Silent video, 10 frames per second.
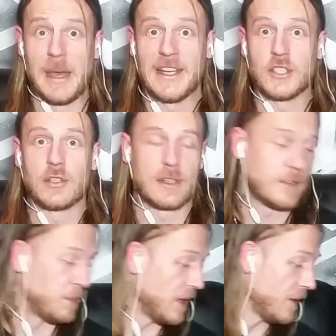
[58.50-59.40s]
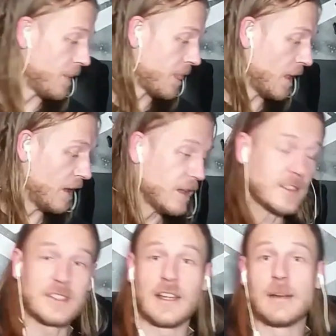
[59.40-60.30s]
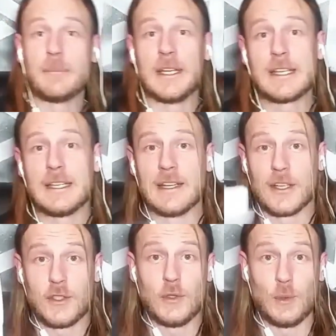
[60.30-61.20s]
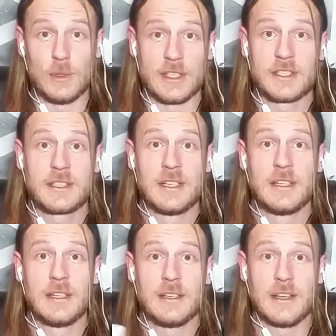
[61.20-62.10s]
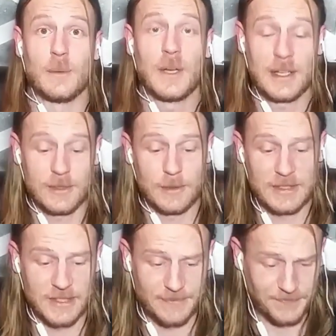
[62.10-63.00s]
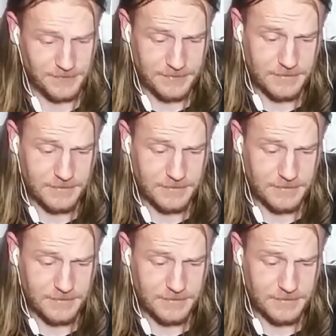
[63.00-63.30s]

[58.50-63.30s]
manage your life better, start making a to do list. Now, what I do is